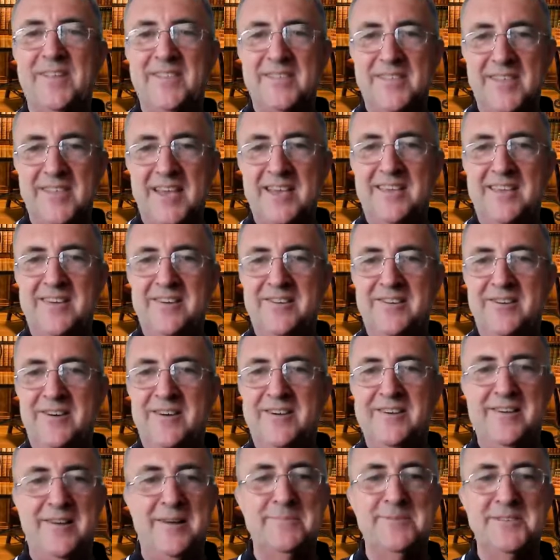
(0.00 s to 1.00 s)
Thank you.
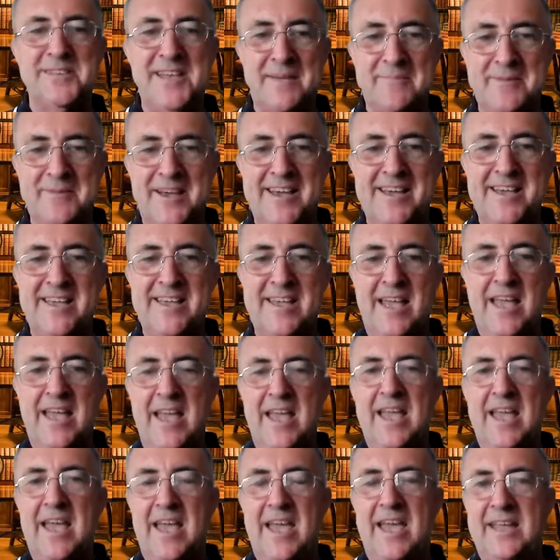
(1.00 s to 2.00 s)
I'm Sam Hay,
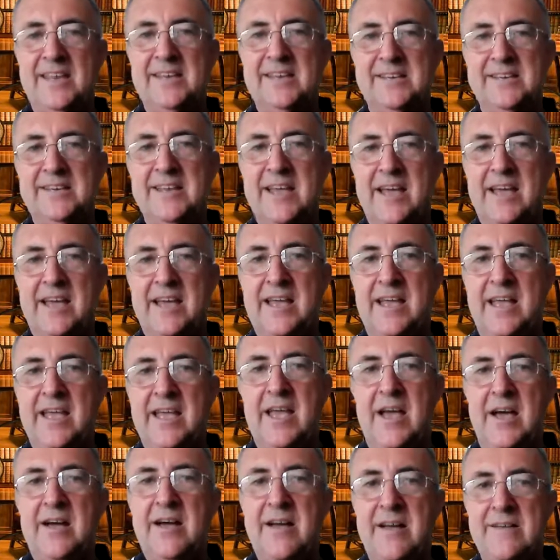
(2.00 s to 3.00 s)
and
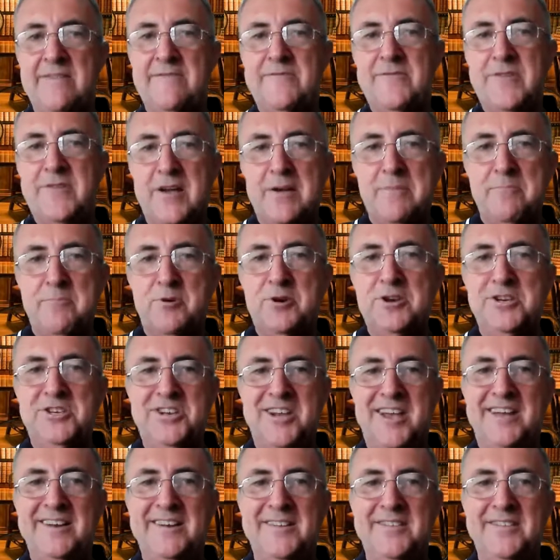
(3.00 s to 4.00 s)
I've
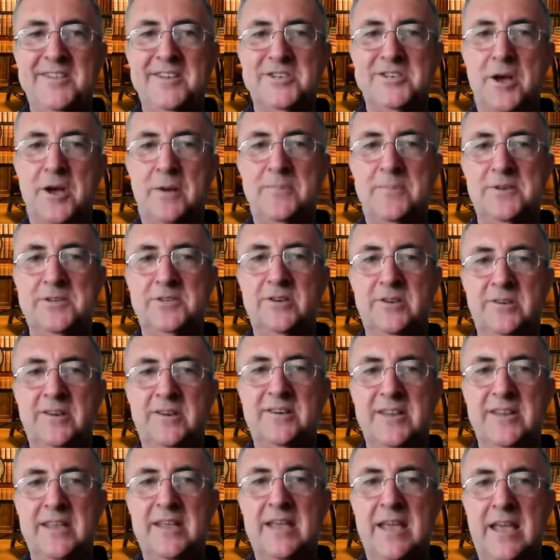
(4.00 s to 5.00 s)
appreciated this
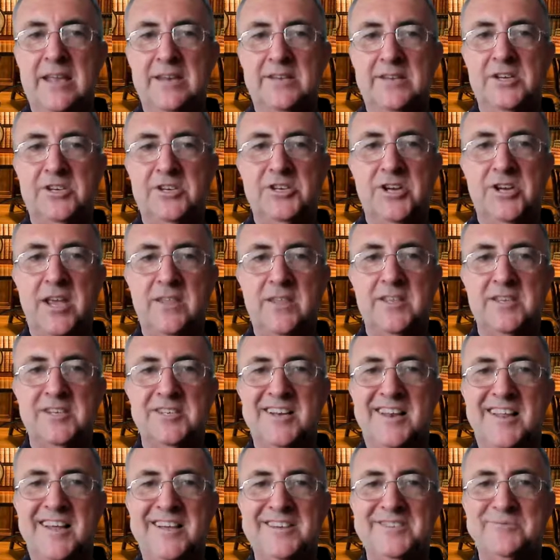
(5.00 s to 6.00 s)
opportunity to share this
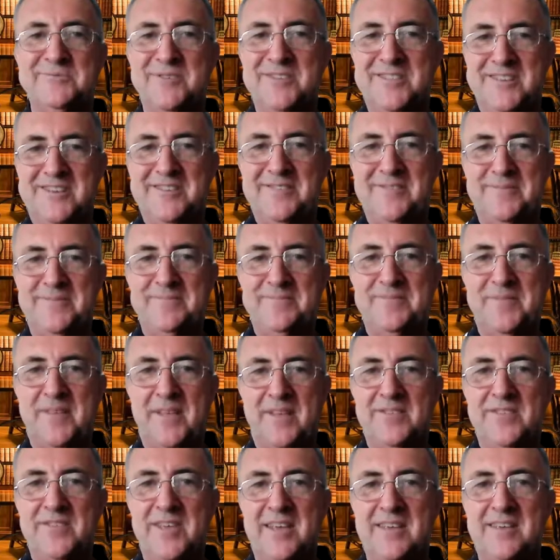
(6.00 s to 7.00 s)
class with you.
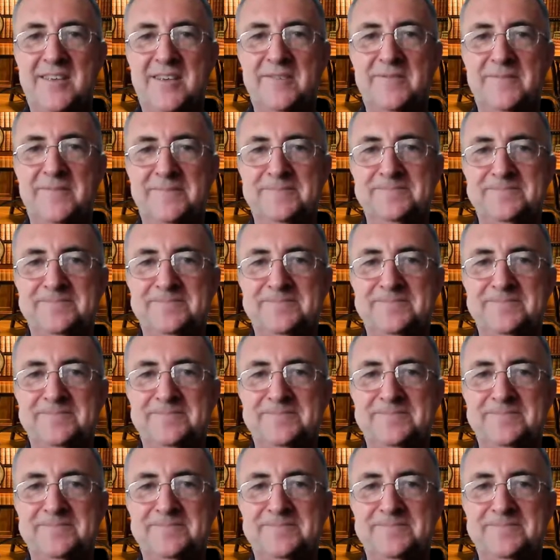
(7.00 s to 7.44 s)
Thank you.